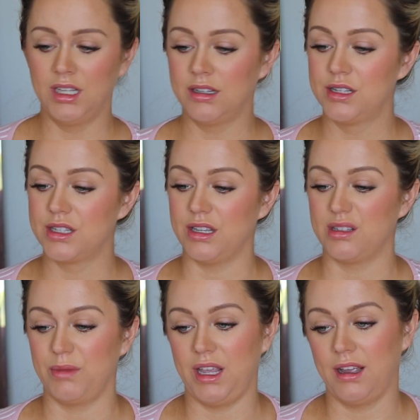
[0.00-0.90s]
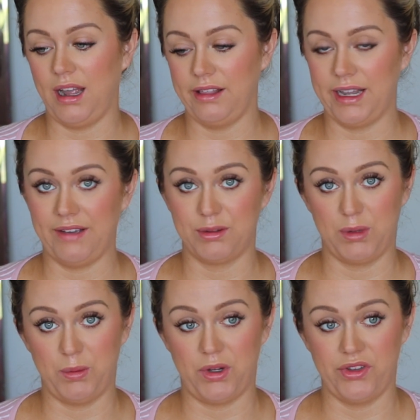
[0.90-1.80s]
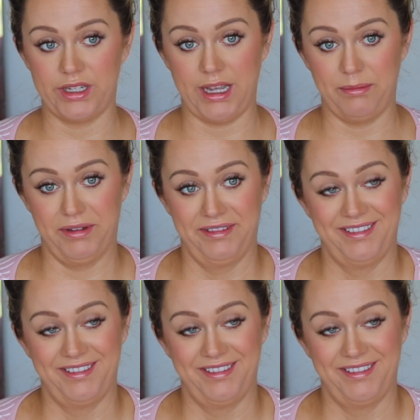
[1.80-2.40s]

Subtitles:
Excuse me, I like have to burp all the time.